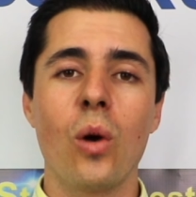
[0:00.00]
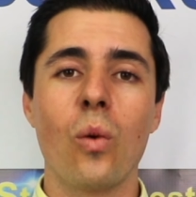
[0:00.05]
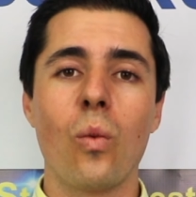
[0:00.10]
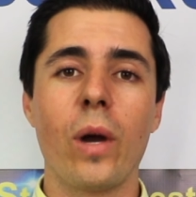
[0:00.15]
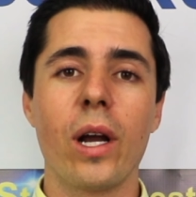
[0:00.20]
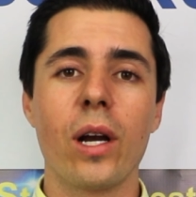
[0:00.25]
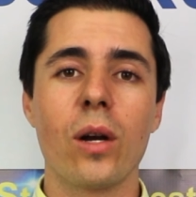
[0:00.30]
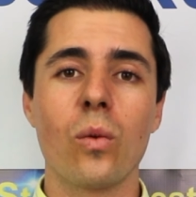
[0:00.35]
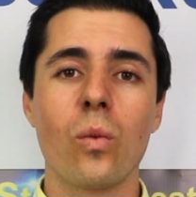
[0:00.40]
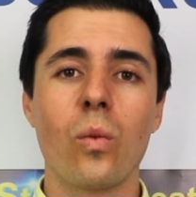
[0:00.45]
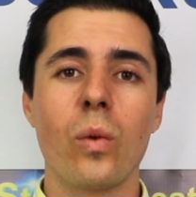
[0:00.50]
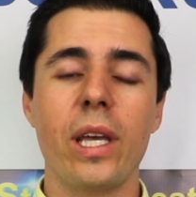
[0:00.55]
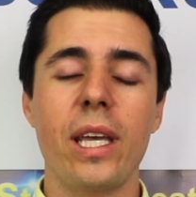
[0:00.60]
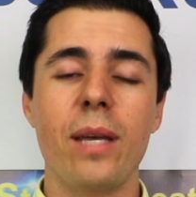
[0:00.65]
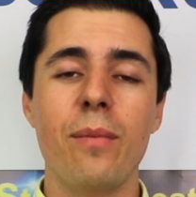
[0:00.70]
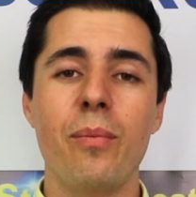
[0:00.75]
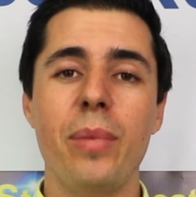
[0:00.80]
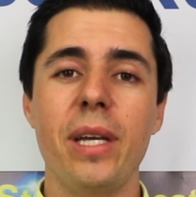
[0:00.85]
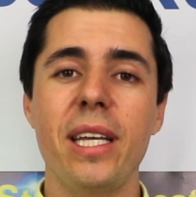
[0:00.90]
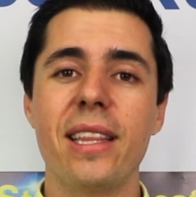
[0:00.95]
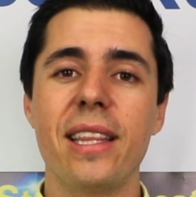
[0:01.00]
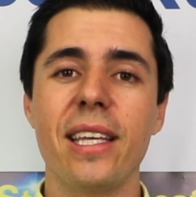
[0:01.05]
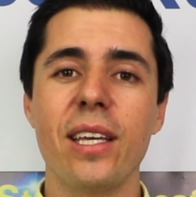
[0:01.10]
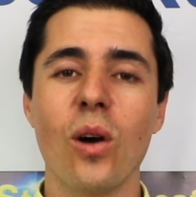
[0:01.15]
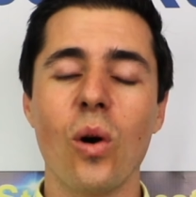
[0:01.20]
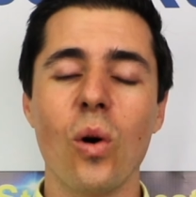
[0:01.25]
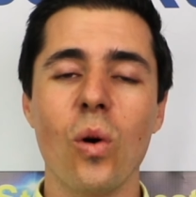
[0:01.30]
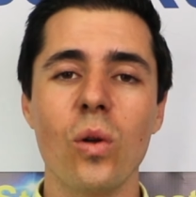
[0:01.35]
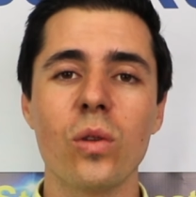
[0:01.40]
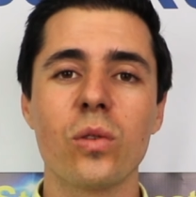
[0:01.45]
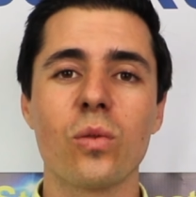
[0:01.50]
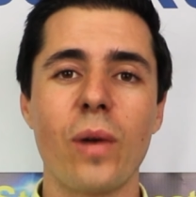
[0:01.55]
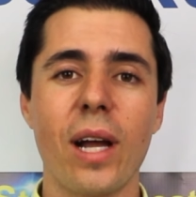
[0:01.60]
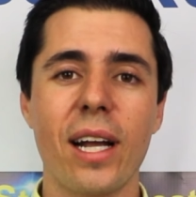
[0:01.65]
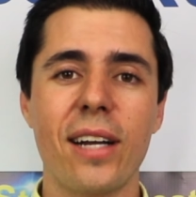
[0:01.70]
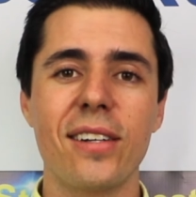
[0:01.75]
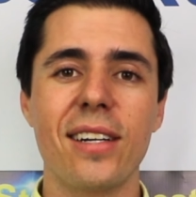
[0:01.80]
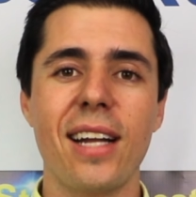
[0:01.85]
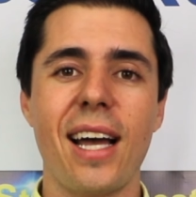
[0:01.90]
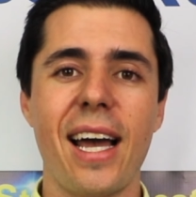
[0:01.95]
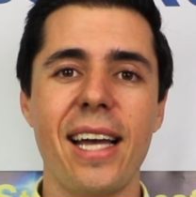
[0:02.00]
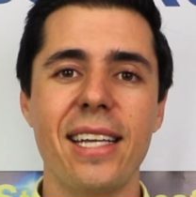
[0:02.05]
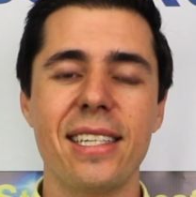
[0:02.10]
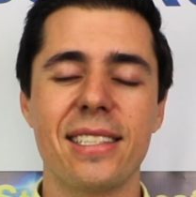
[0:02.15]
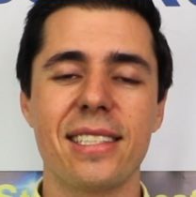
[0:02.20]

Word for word: where we beat the old record high